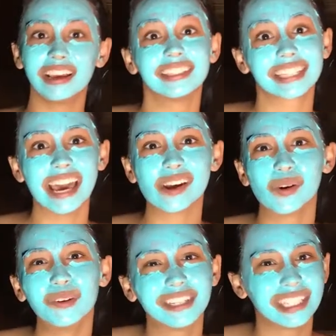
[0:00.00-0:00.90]
It's kind of
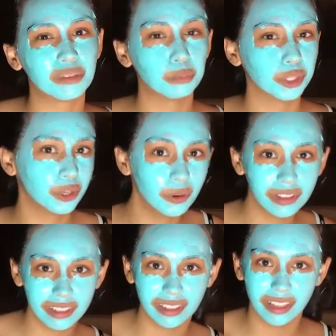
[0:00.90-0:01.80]
cool because it's blue.
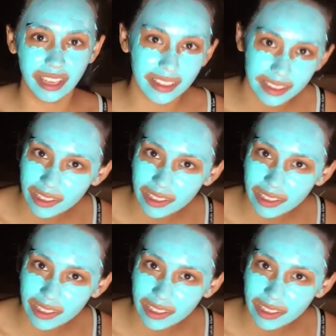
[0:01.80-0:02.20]
And like,